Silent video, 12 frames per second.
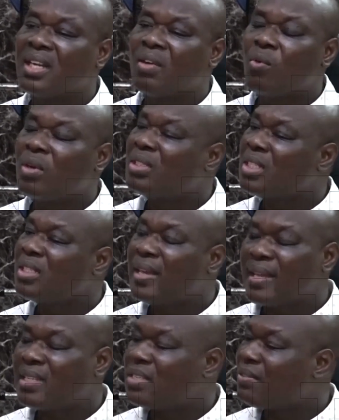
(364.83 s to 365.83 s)
One thing
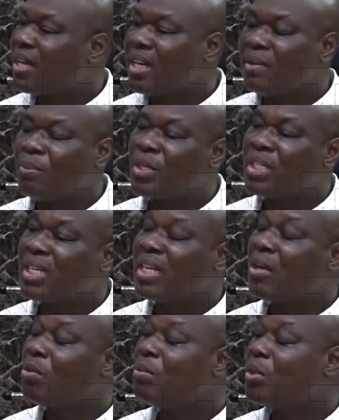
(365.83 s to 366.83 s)
that is very important
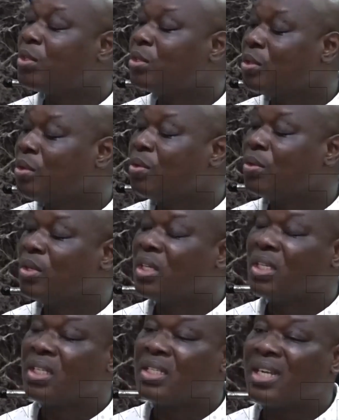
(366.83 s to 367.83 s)
that we must know
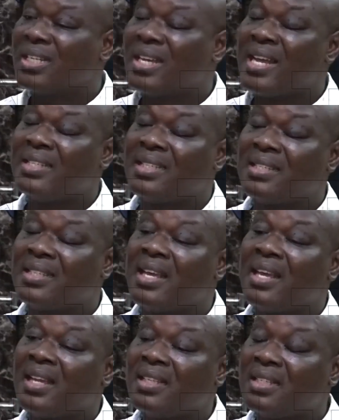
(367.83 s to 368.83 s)
is that there is a
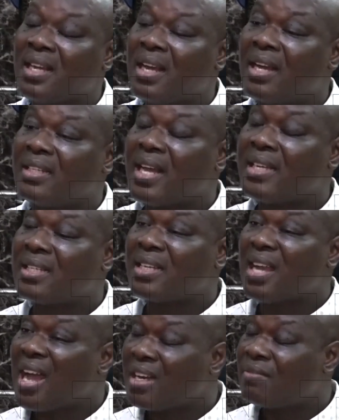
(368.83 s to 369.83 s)
saying, there is
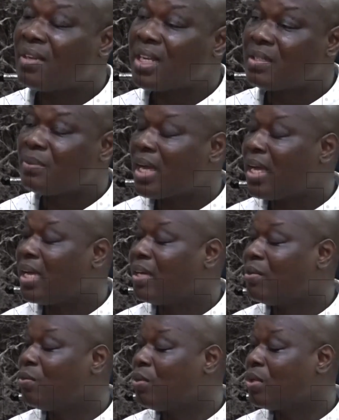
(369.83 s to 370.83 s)
an advert by
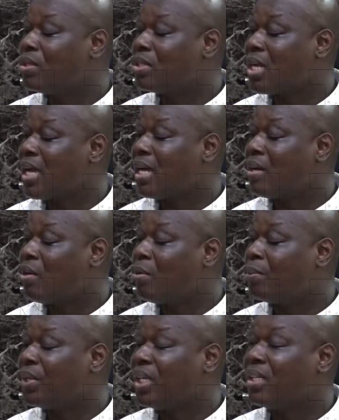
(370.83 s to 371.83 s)
one tire
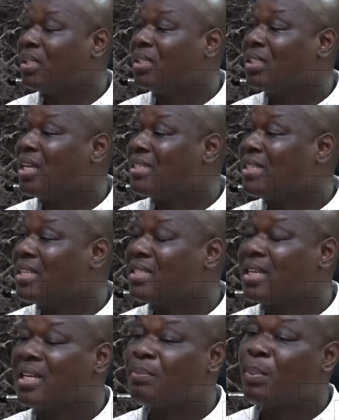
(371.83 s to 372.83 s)
company that says
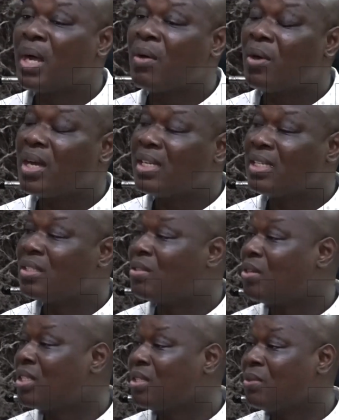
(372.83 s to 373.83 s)
that power is
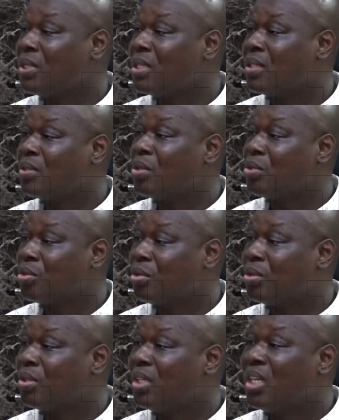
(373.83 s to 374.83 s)
nothing without control.